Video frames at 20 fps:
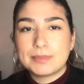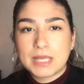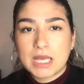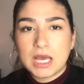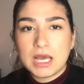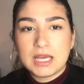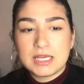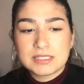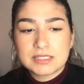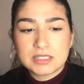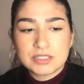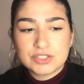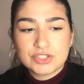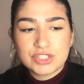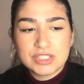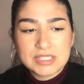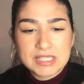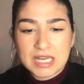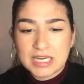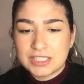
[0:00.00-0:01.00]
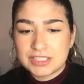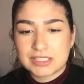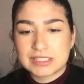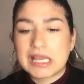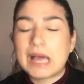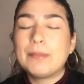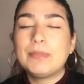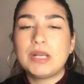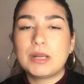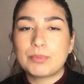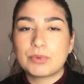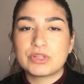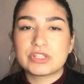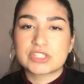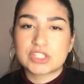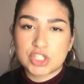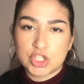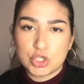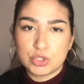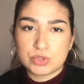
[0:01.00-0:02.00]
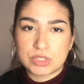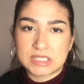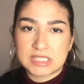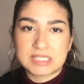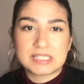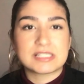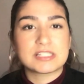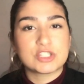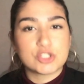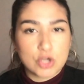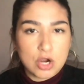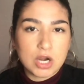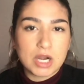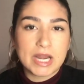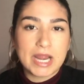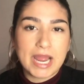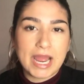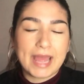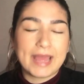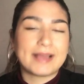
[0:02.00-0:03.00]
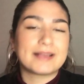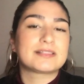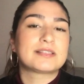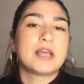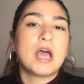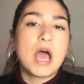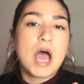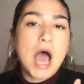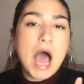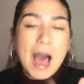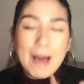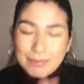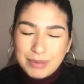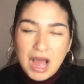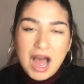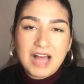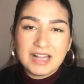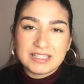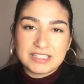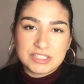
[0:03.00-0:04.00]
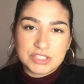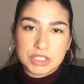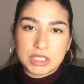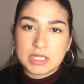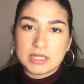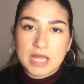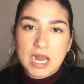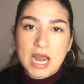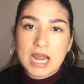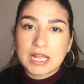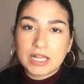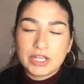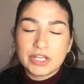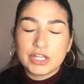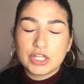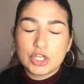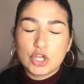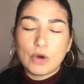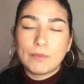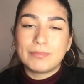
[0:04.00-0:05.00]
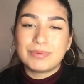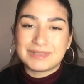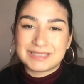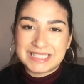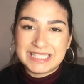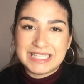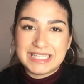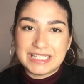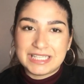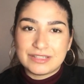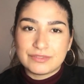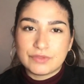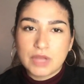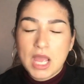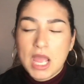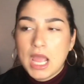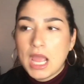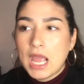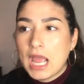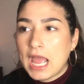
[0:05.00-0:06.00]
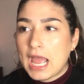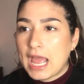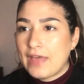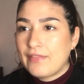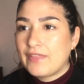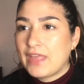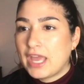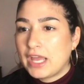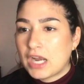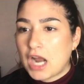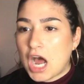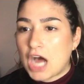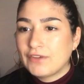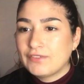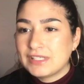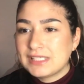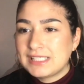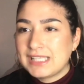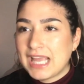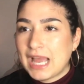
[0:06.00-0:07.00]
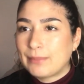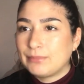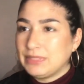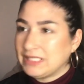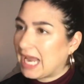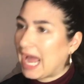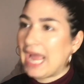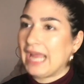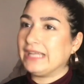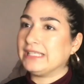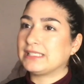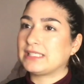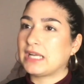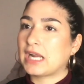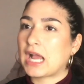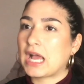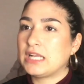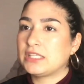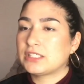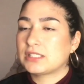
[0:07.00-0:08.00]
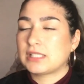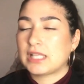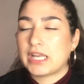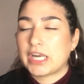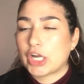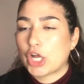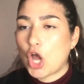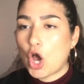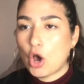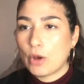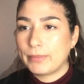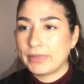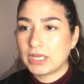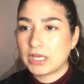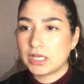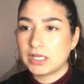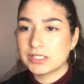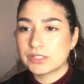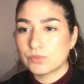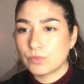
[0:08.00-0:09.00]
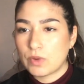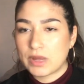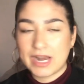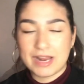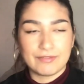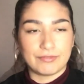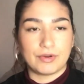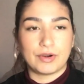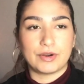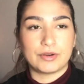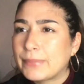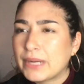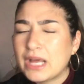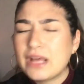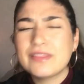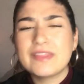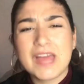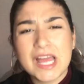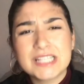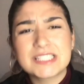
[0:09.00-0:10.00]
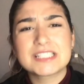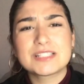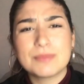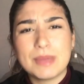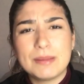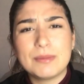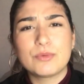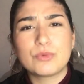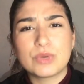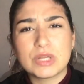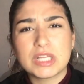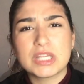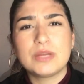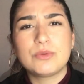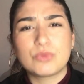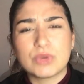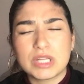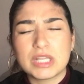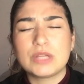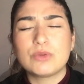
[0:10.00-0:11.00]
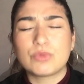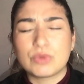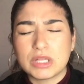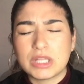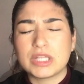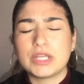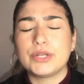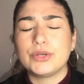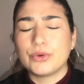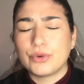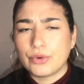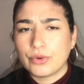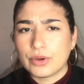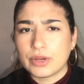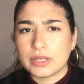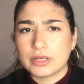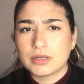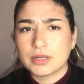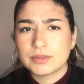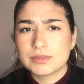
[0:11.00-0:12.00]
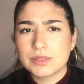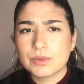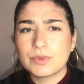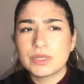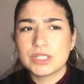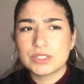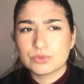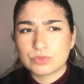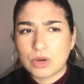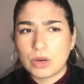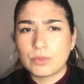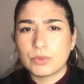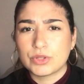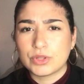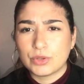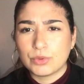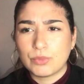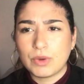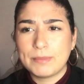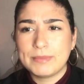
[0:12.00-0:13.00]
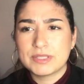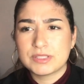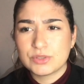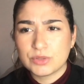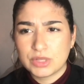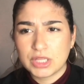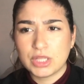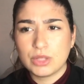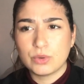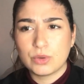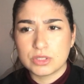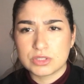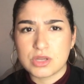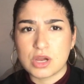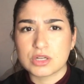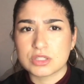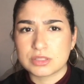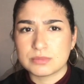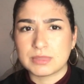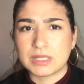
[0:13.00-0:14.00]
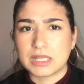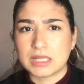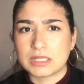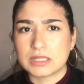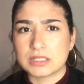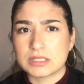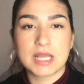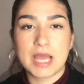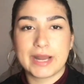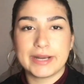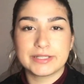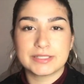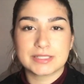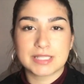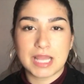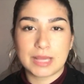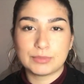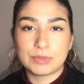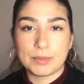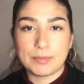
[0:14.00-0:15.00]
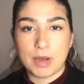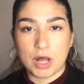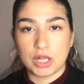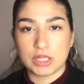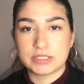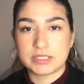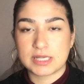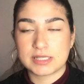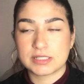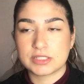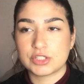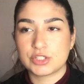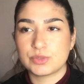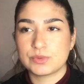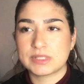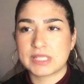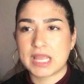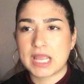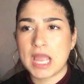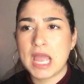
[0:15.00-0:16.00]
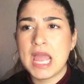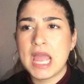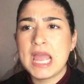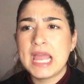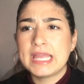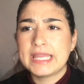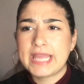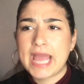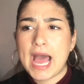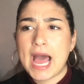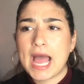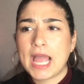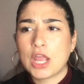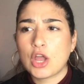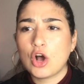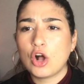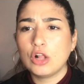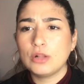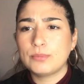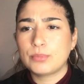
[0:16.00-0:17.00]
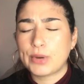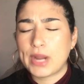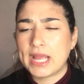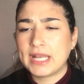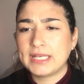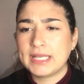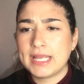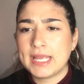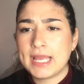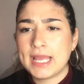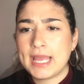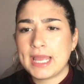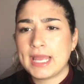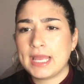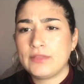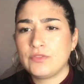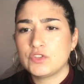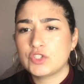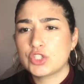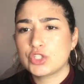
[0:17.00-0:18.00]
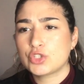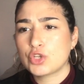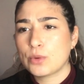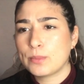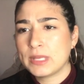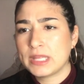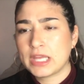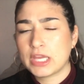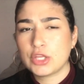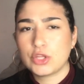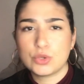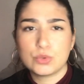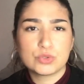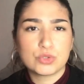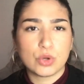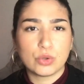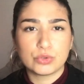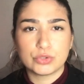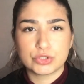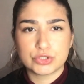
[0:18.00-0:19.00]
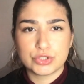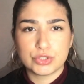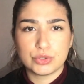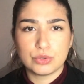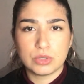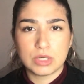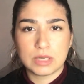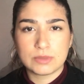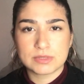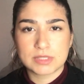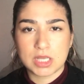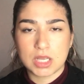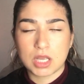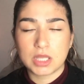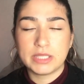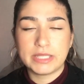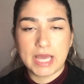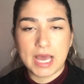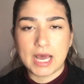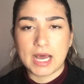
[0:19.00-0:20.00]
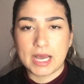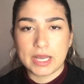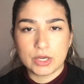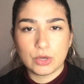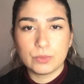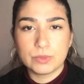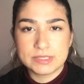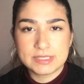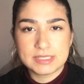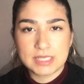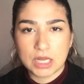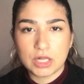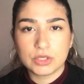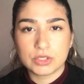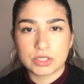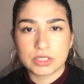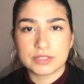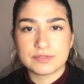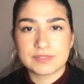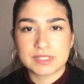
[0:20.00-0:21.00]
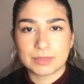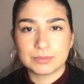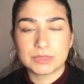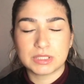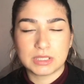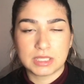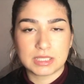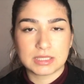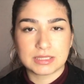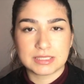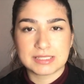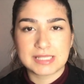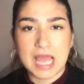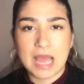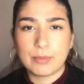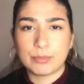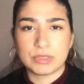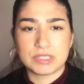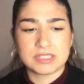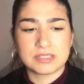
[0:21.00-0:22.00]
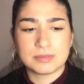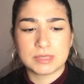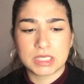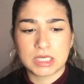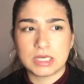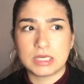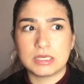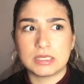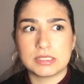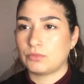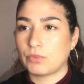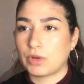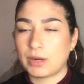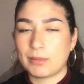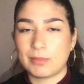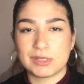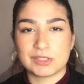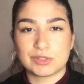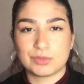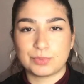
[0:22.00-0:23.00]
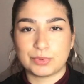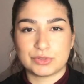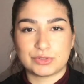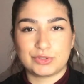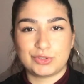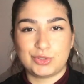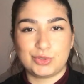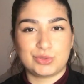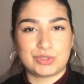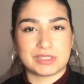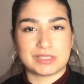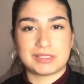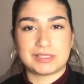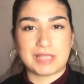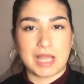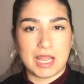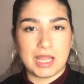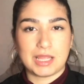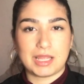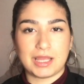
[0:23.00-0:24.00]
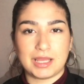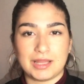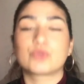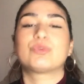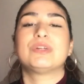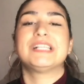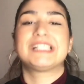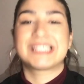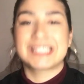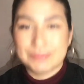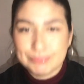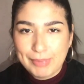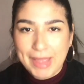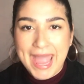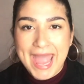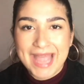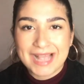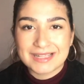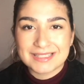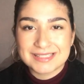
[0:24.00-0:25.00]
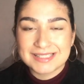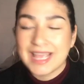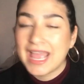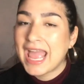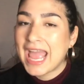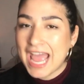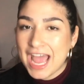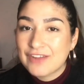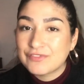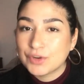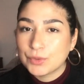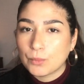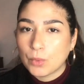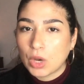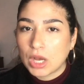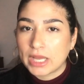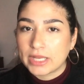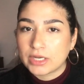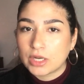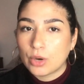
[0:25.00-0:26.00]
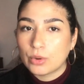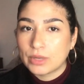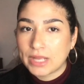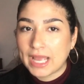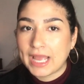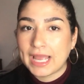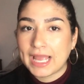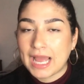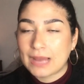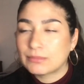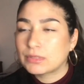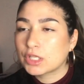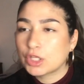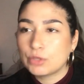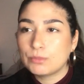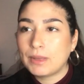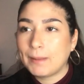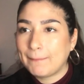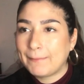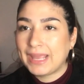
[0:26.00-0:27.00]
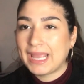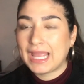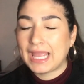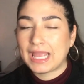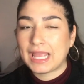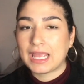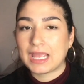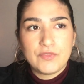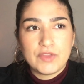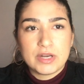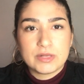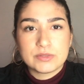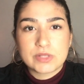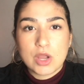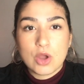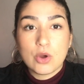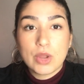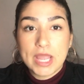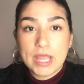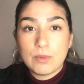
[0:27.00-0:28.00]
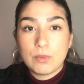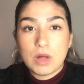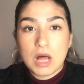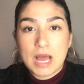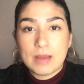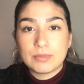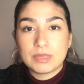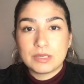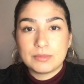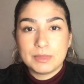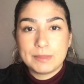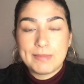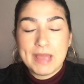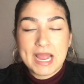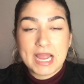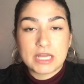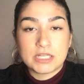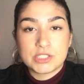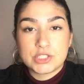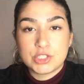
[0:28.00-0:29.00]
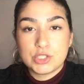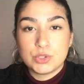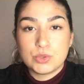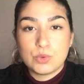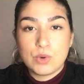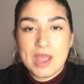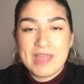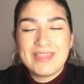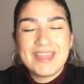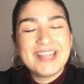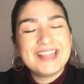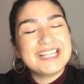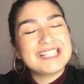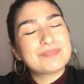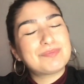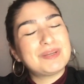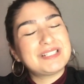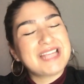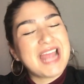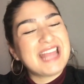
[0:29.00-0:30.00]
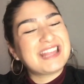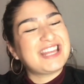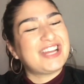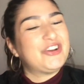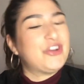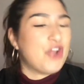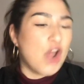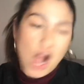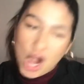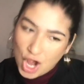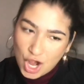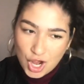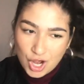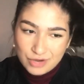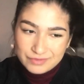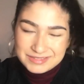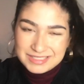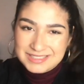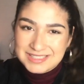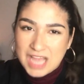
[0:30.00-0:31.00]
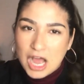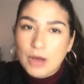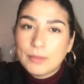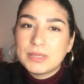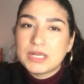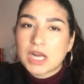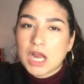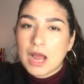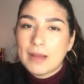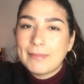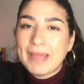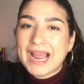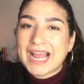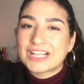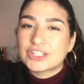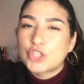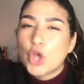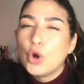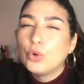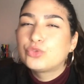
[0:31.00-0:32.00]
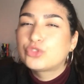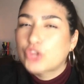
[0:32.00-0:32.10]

because she's kind of just coming up with excuses. This is sorry ass apology that I clearly don't believe. And then obviously I'm nice and I kind of just let it go because whatever. But that, that just made me really, really, really annoyed. I was like, what is wrong with you? What makes you think you can talk to me like this? Kind of just kept apologizing. She was like, yeah, I called Brandy and she told me that you told her too. And I was like, yeah, I always tell her if something like this happens, because what am I supposed to do? Just take it? Respect everyone, okay? I'm a human being. And then I was like, okay, well, I'm gonna be back at two. And then this bitch had the nerve to tell me to come back at two